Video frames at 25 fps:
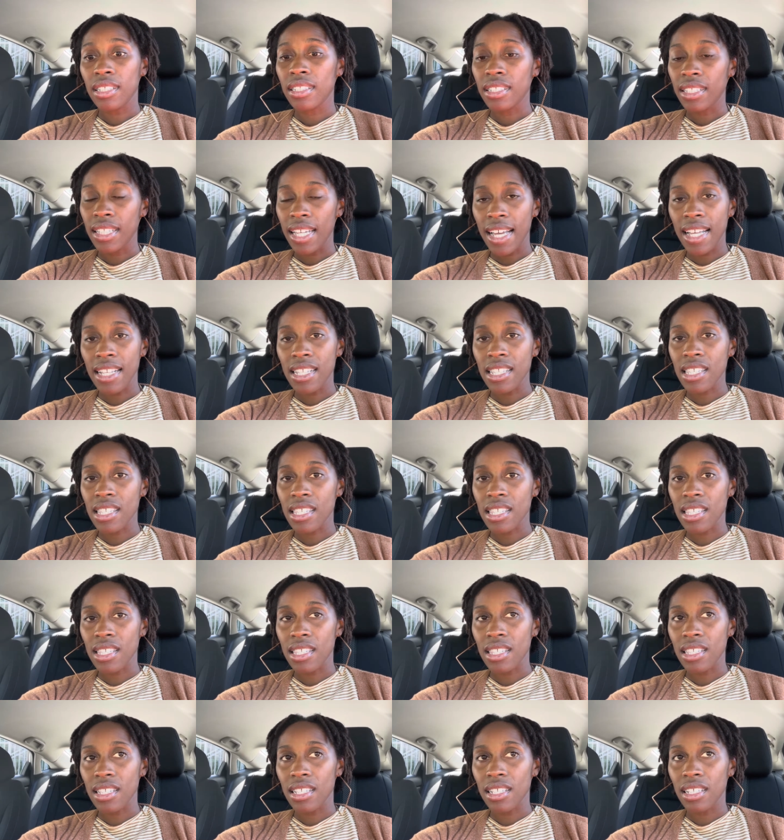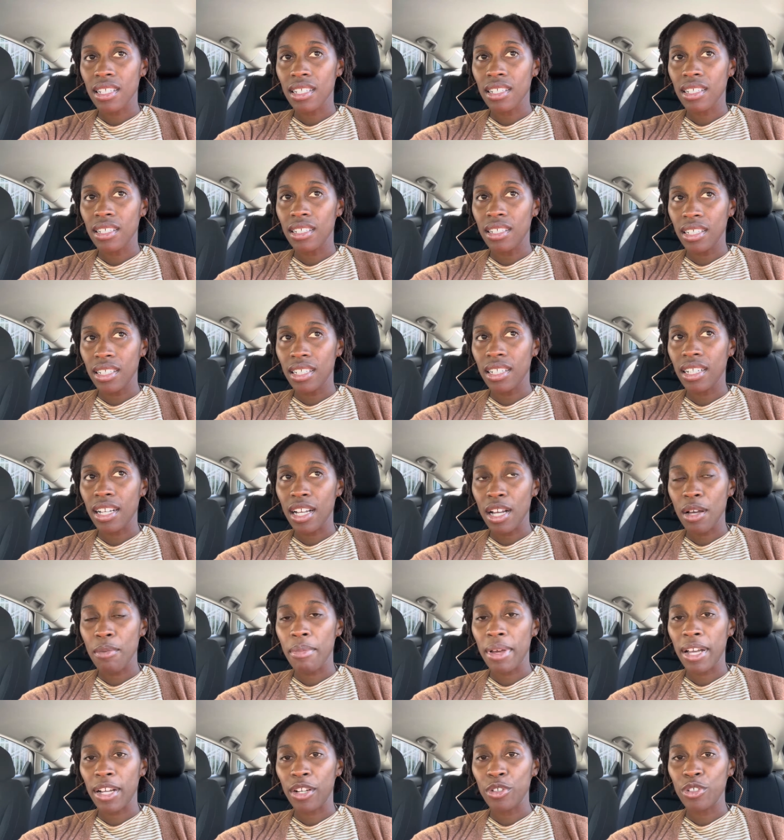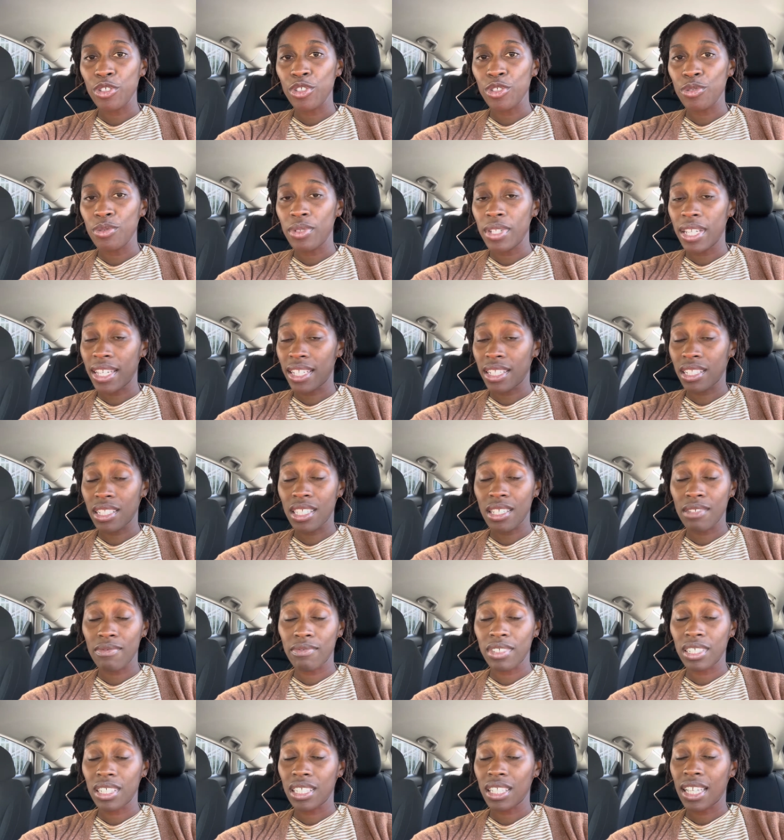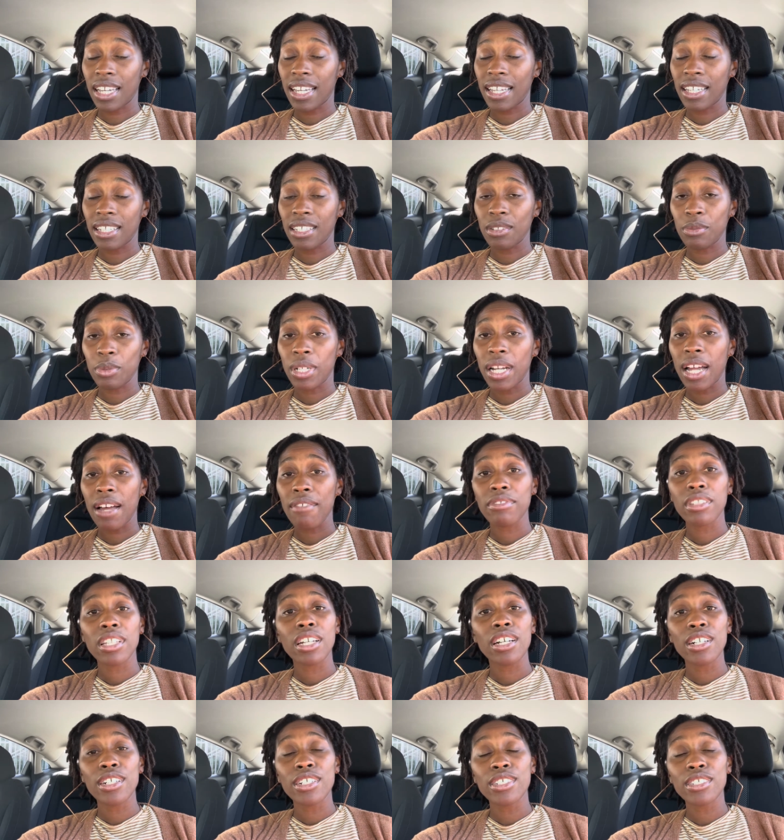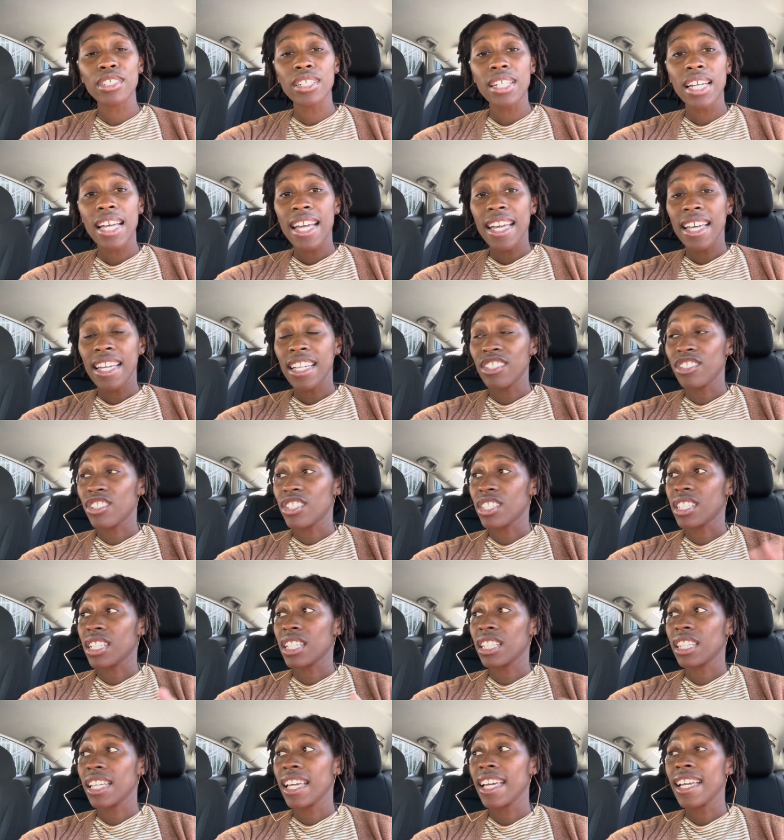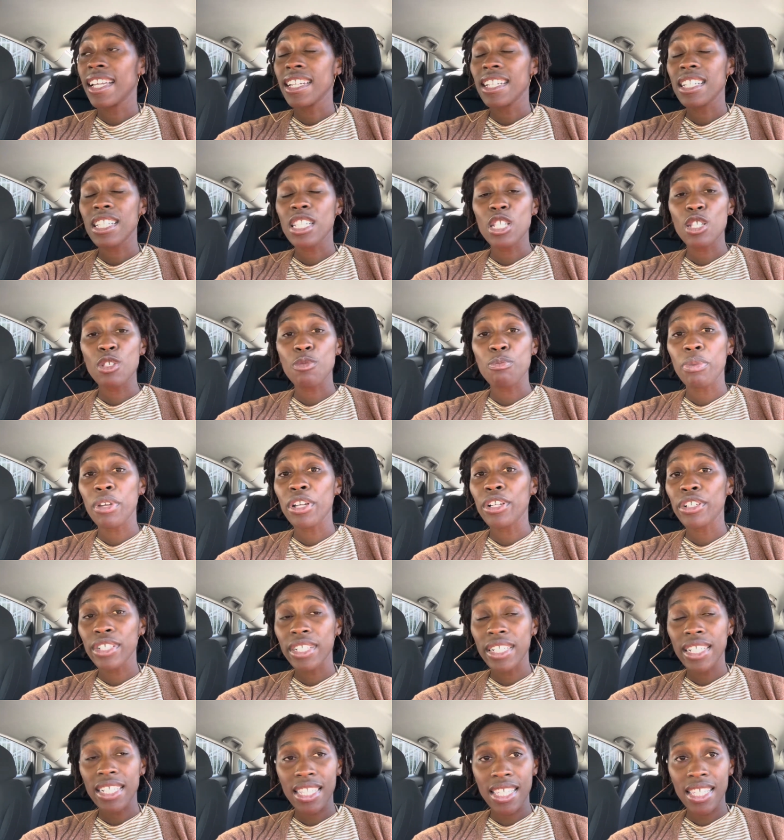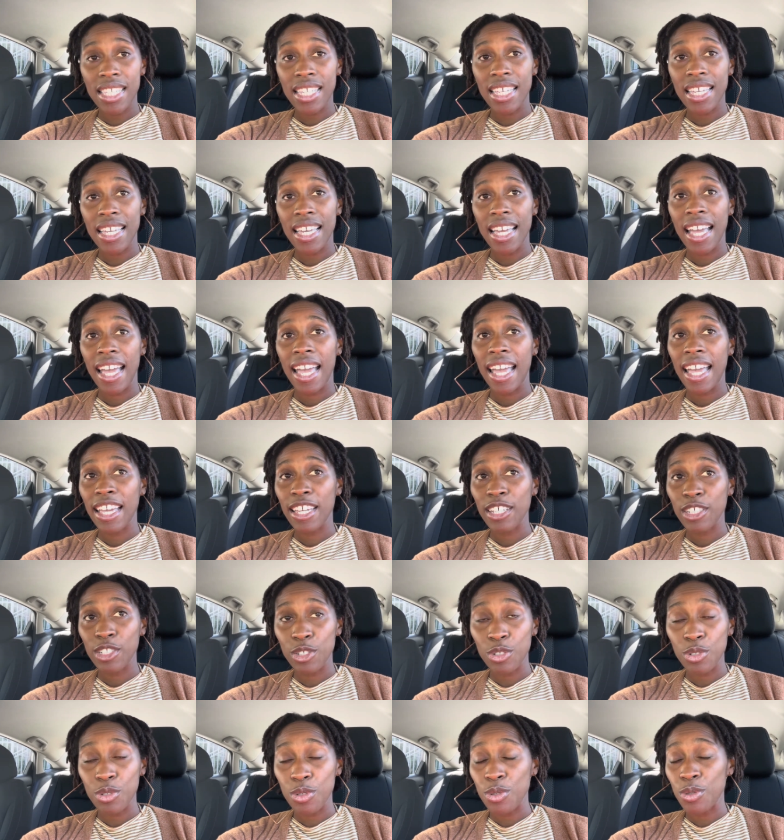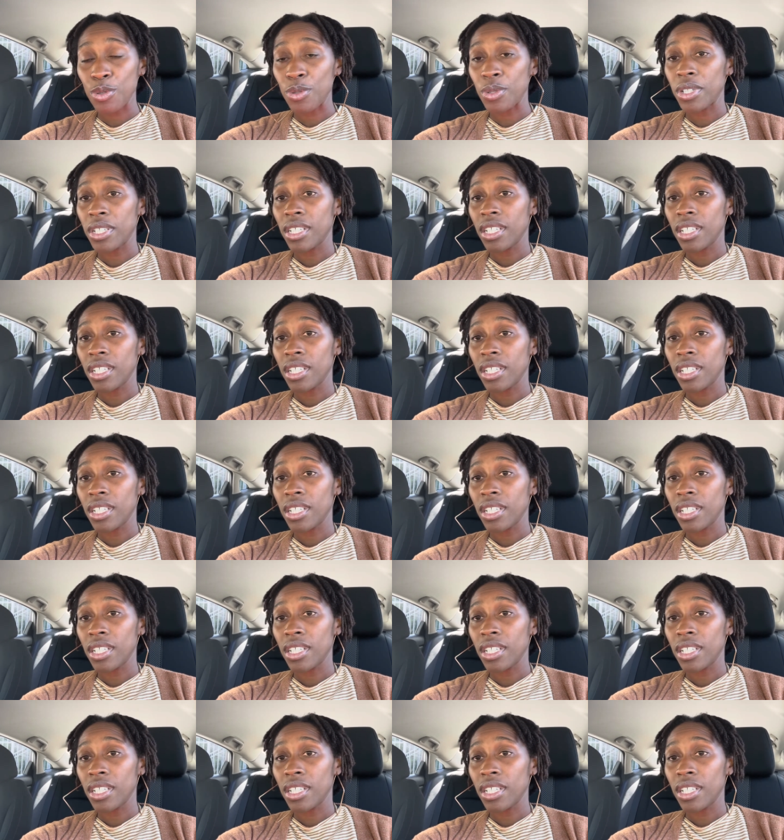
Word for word: that's gonna come back on you negatively like what i've learned is just to let spirits handle